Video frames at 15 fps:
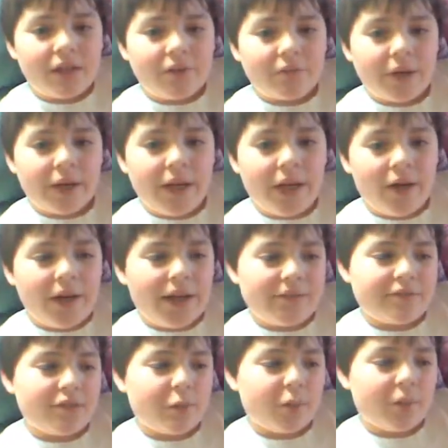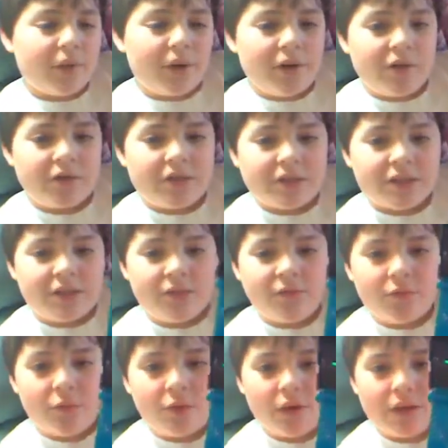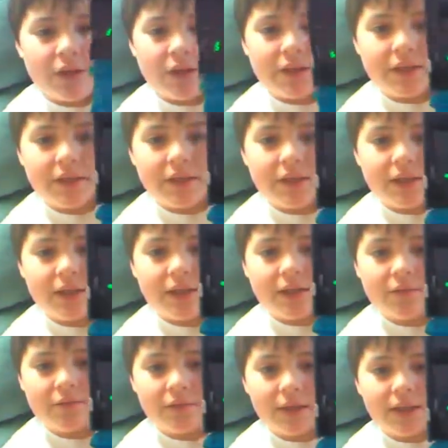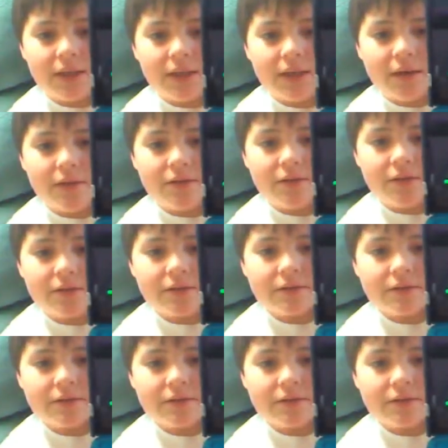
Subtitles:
Right now, I have Super Mario 64 in right now.